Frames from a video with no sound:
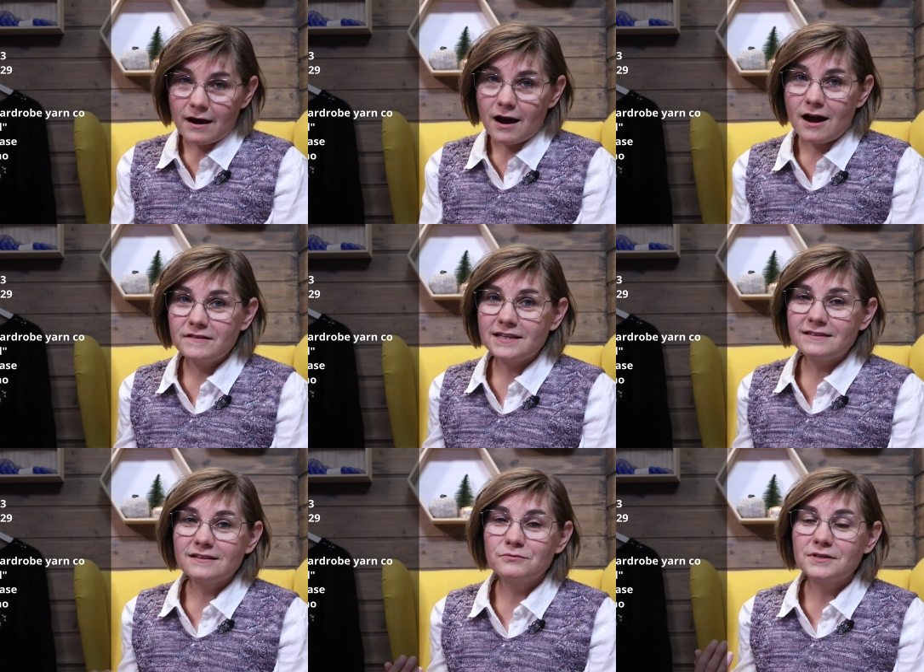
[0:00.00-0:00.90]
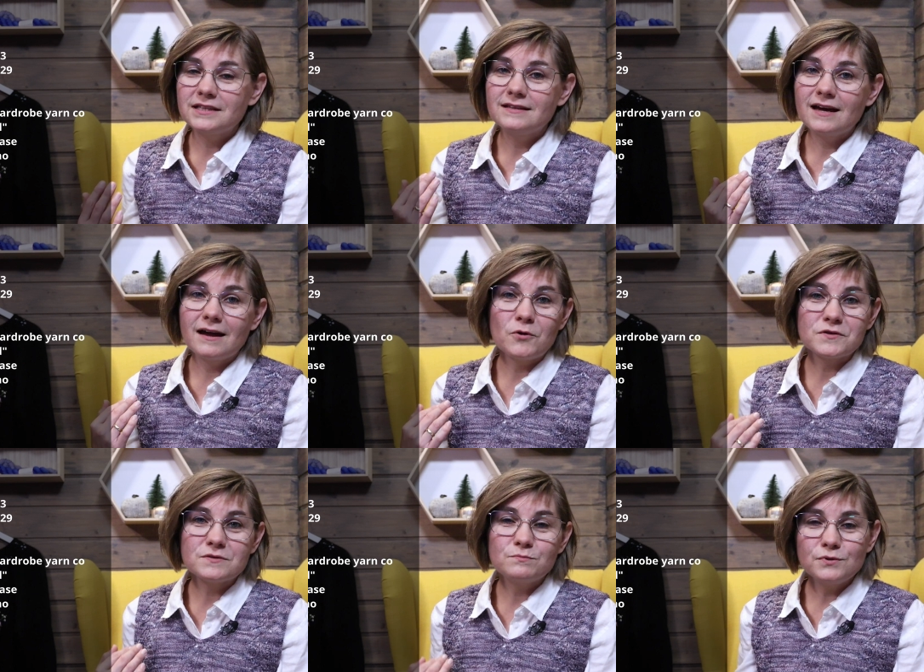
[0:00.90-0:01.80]
I've knitted with the
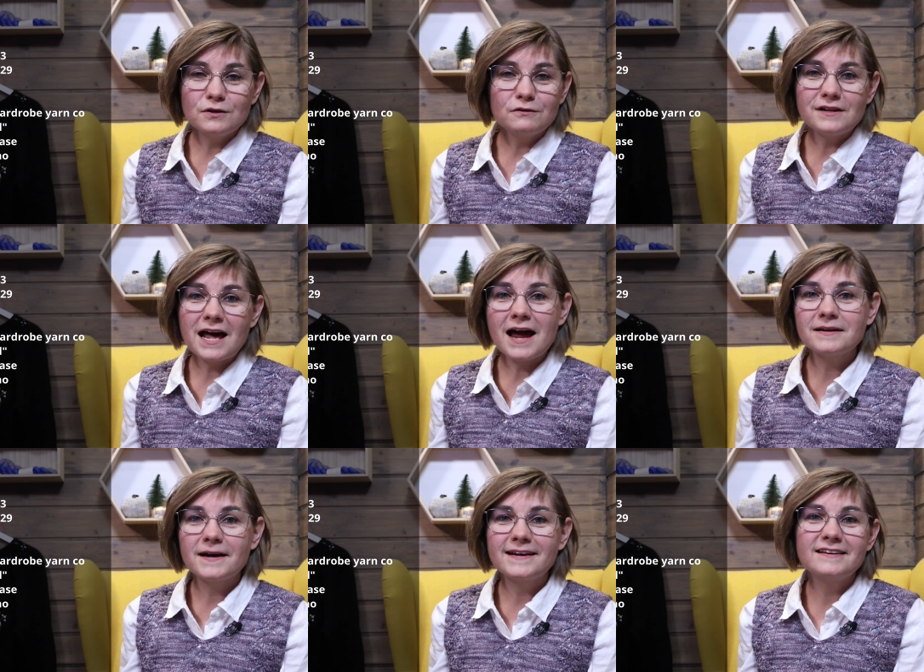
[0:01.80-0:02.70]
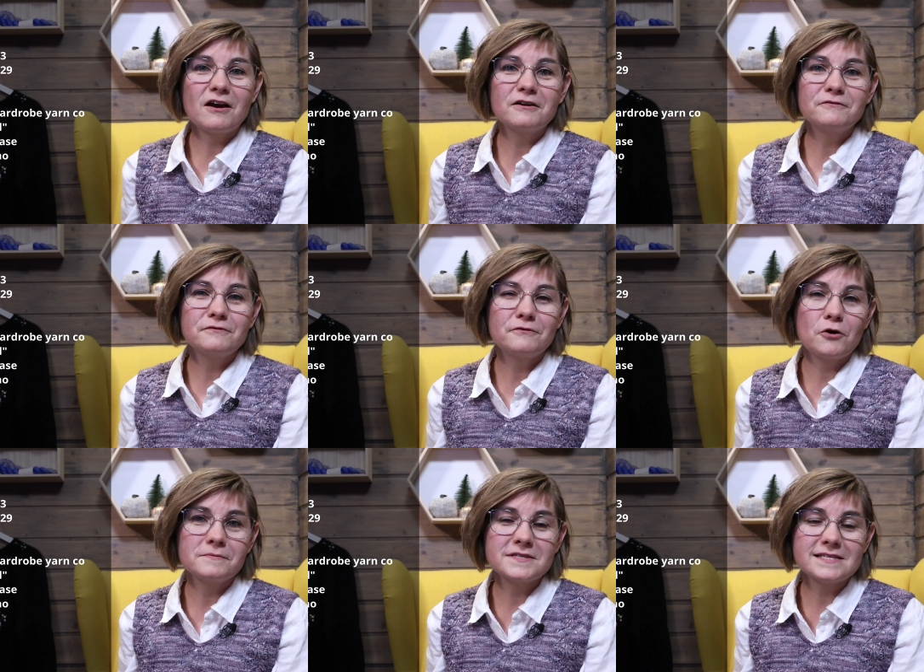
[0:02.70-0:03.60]
most beautiful hand-dyed yarn
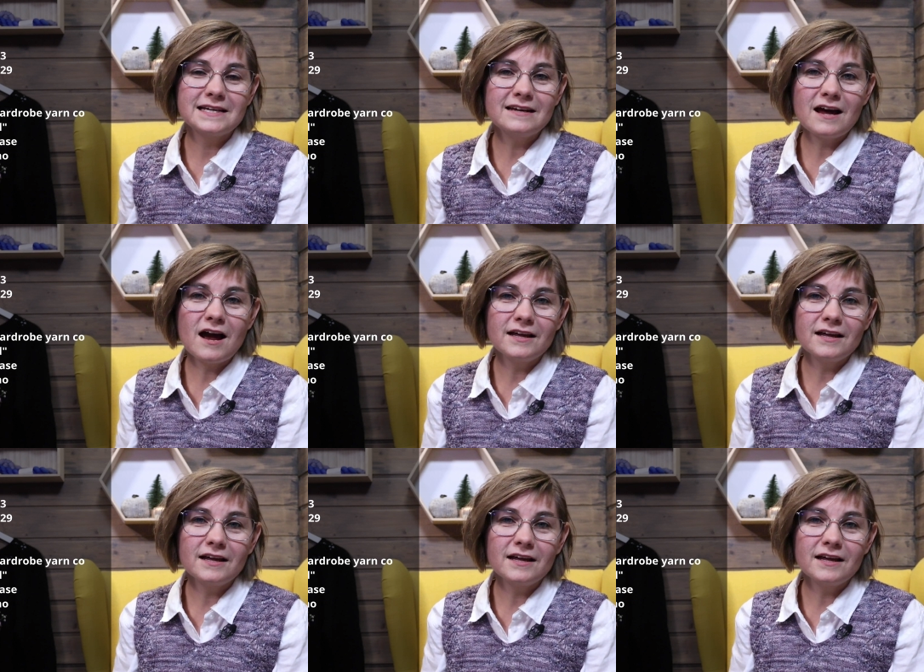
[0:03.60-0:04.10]
from Selena